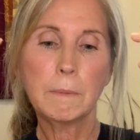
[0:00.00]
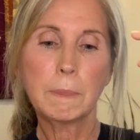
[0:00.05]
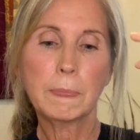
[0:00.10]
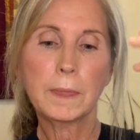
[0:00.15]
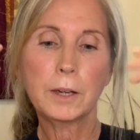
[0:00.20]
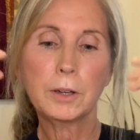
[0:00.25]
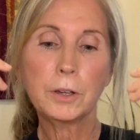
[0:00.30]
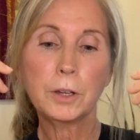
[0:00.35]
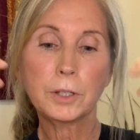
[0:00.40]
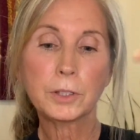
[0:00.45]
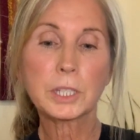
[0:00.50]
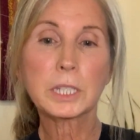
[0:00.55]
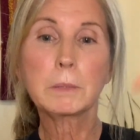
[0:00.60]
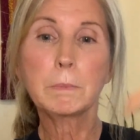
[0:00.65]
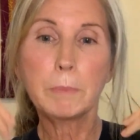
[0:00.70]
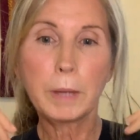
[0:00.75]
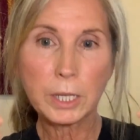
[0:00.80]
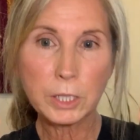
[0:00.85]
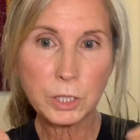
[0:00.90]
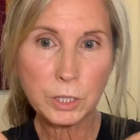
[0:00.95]
not
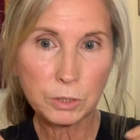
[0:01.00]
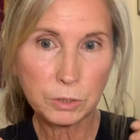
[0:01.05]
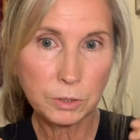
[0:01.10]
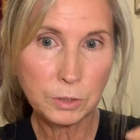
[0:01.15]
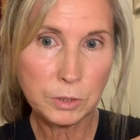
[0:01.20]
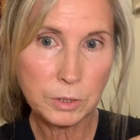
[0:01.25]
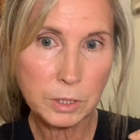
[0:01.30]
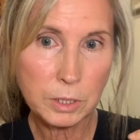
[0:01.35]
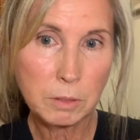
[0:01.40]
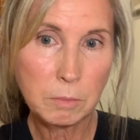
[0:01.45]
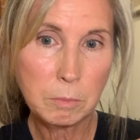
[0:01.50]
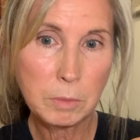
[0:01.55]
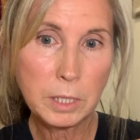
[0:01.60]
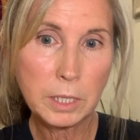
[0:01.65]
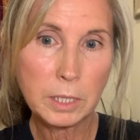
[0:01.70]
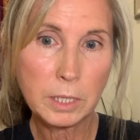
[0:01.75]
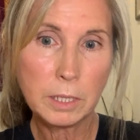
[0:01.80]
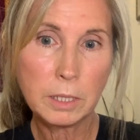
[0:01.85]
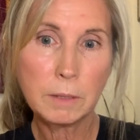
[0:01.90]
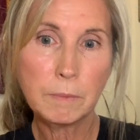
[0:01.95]
special to
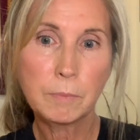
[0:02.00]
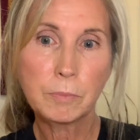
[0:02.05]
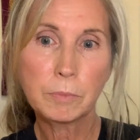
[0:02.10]
me,